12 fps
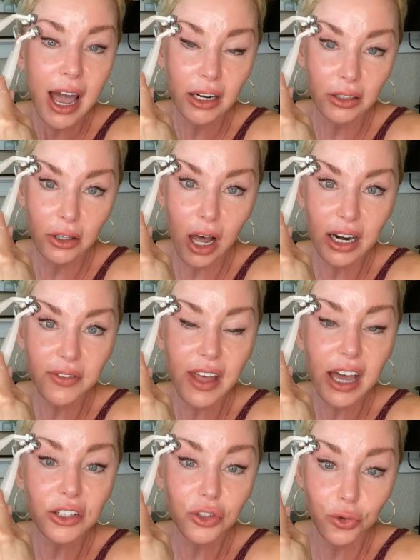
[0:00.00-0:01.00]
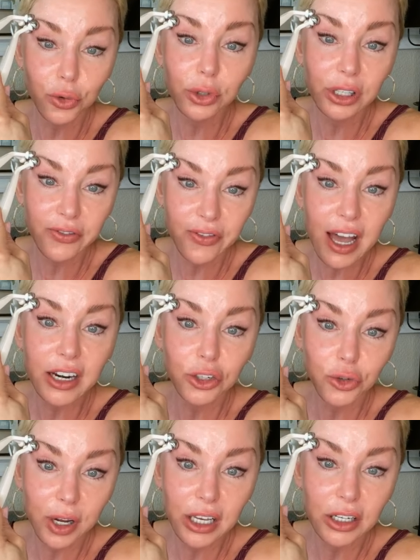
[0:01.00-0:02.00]
and a lot of that is through
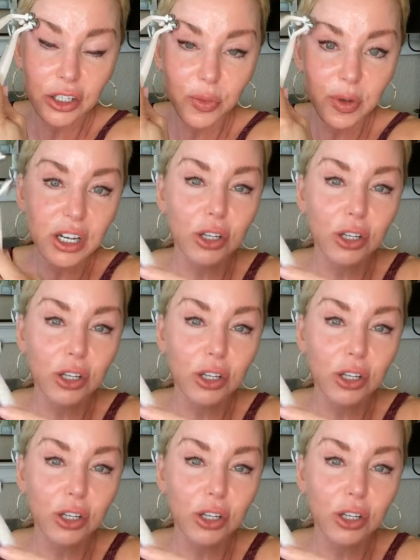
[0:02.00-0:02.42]
lymphatic drainage